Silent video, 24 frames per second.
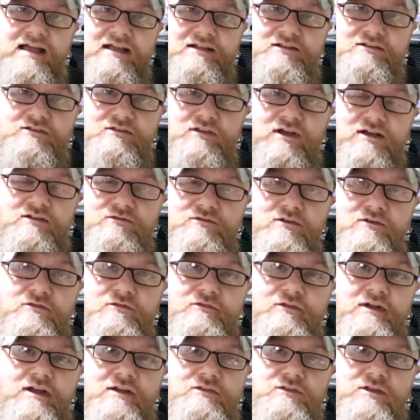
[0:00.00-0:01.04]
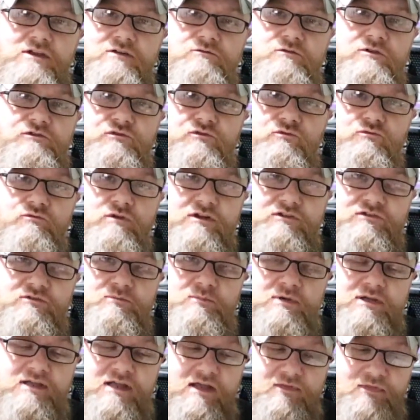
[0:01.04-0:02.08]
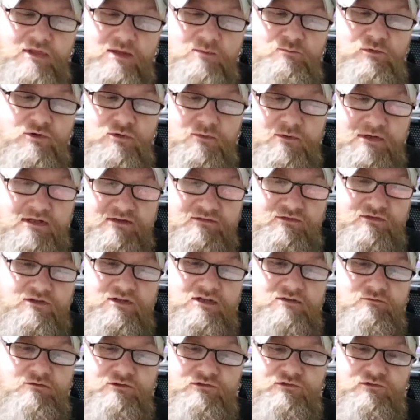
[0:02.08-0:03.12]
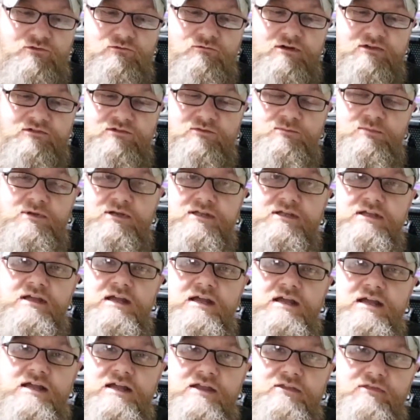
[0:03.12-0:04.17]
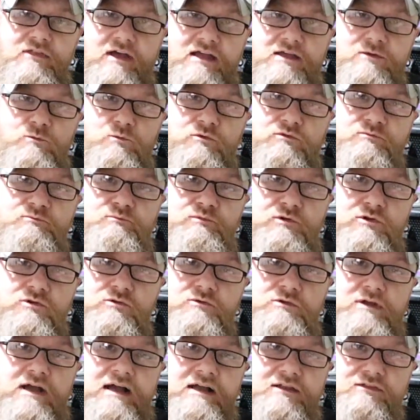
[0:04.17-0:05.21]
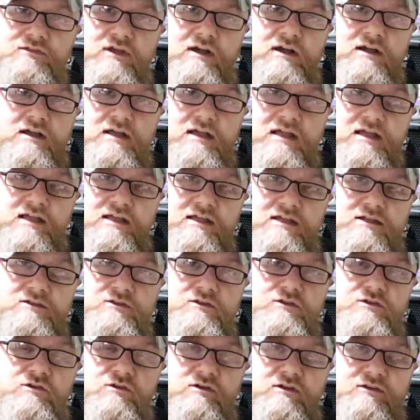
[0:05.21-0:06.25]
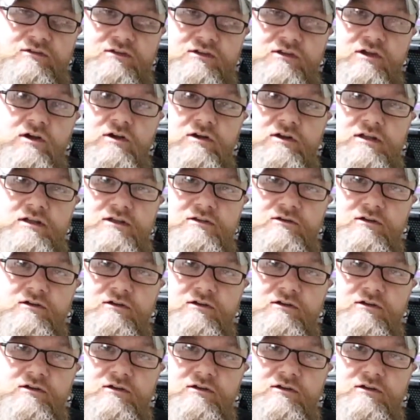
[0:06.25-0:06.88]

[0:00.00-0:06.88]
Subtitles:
and they've found the original recipe, and they're brewing it to the original recipe that it was brewed under in the early